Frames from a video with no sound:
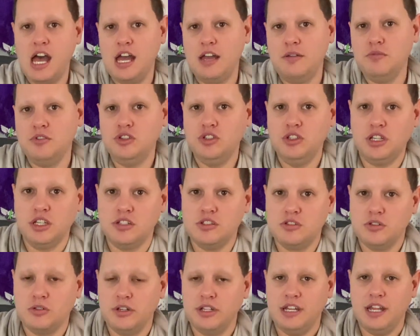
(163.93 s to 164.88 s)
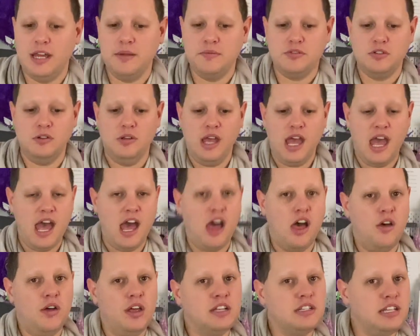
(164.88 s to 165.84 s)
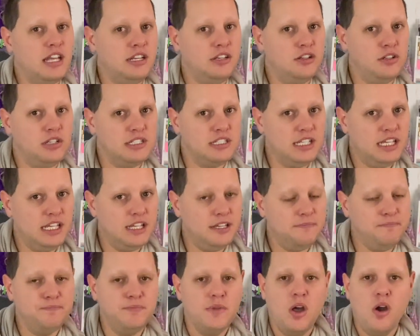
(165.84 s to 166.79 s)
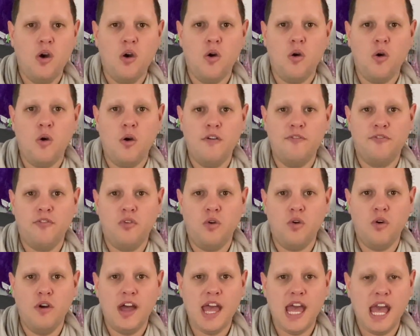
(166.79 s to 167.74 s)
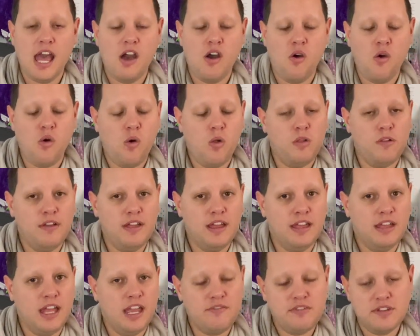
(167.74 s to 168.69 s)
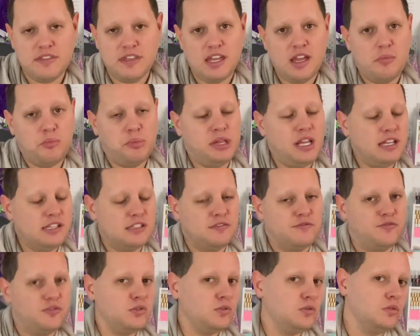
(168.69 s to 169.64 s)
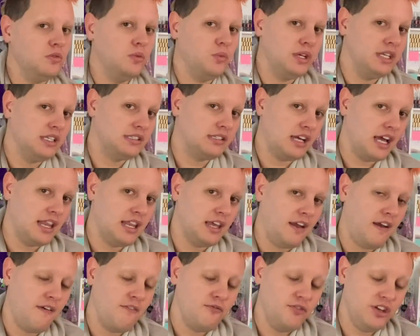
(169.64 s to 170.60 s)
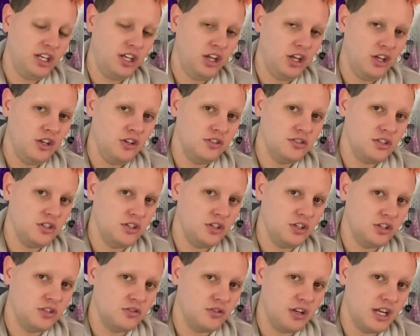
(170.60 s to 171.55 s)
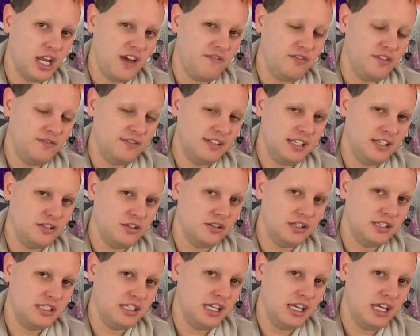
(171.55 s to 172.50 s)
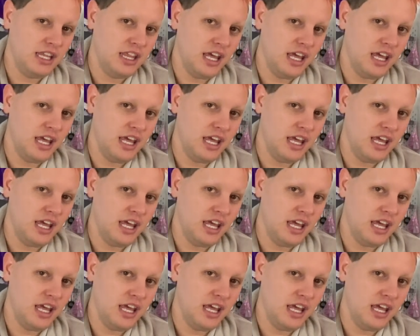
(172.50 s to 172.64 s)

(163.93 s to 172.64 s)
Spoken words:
You can join up to our $10 tier, or for everything plus full wig styling videos, you can join our $15 tier.